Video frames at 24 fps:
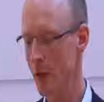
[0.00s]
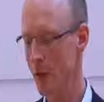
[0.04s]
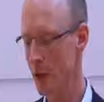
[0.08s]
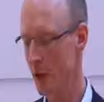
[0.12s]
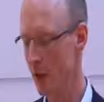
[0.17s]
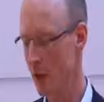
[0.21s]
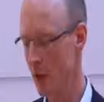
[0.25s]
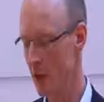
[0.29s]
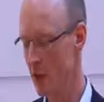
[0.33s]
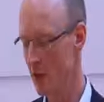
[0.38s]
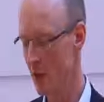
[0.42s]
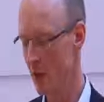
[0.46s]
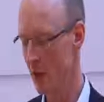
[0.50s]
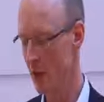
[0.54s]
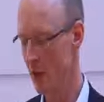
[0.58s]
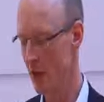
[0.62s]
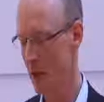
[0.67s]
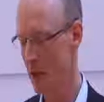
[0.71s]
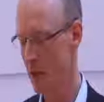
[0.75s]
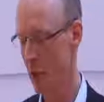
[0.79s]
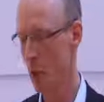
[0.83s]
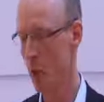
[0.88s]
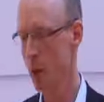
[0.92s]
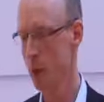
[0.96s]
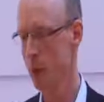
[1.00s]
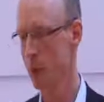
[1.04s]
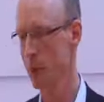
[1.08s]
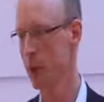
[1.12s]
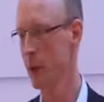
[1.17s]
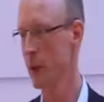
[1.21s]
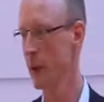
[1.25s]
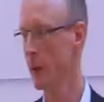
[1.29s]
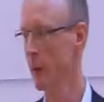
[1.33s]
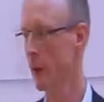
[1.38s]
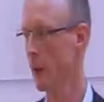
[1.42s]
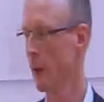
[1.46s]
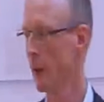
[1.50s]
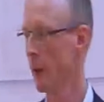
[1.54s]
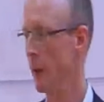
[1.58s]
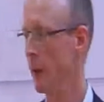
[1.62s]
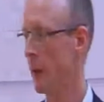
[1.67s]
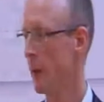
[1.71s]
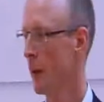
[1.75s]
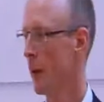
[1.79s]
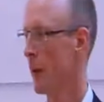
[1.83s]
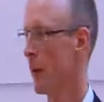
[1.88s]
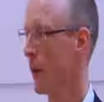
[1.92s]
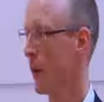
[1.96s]
So basically, that's what we'll be
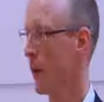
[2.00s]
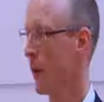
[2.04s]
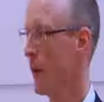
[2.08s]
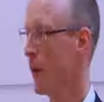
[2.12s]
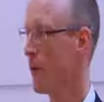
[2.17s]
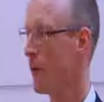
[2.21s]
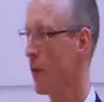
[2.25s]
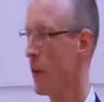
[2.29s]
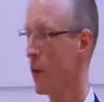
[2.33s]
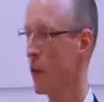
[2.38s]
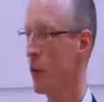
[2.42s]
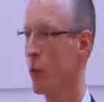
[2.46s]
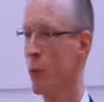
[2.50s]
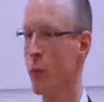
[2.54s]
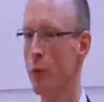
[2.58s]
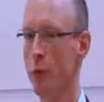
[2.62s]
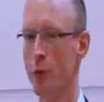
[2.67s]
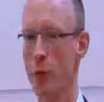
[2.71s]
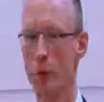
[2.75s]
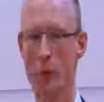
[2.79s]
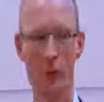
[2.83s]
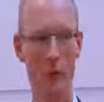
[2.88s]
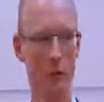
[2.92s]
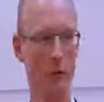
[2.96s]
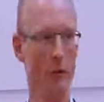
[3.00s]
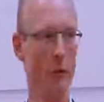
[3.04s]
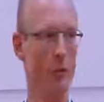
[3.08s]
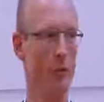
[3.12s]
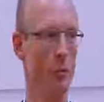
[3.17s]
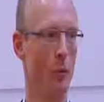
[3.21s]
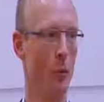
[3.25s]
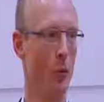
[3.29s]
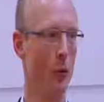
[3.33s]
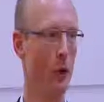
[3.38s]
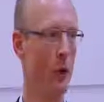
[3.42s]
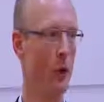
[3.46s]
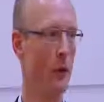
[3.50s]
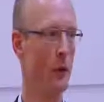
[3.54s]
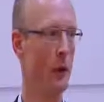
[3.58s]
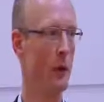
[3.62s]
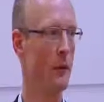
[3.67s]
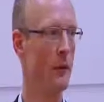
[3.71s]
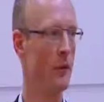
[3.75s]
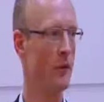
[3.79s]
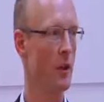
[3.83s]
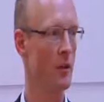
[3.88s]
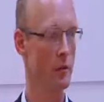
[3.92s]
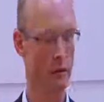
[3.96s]
listening to for the rest of this morning
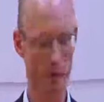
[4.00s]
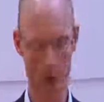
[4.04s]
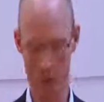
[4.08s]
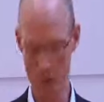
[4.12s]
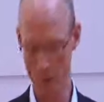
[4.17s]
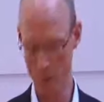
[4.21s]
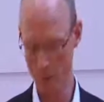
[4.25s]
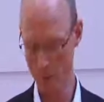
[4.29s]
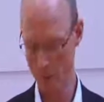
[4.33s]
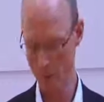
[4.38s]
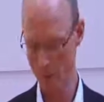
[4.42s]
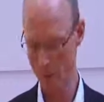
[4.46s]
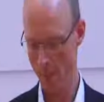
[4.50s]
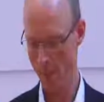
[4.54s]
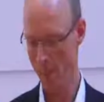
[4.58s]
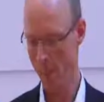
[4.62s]
and this afternoon.